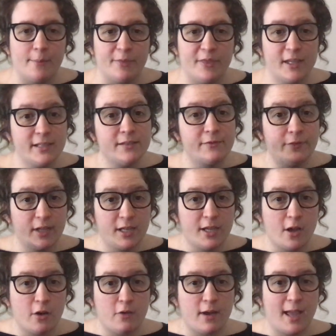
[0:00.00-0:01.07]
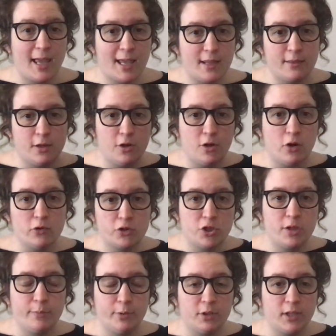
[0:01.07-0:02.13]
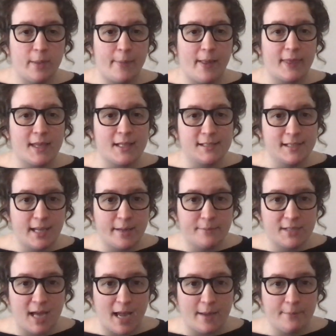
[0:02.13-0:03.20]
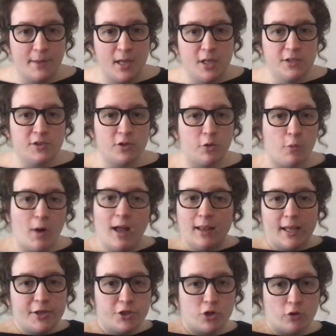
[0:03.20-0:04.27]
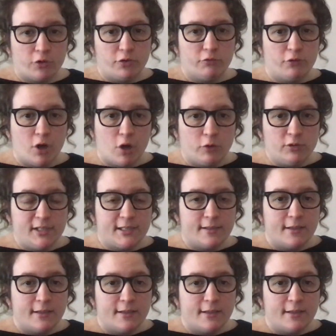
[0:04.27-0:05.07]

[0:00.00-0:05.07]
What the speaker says: this video and the note sheet pulled up at the same time. So while I show you notes,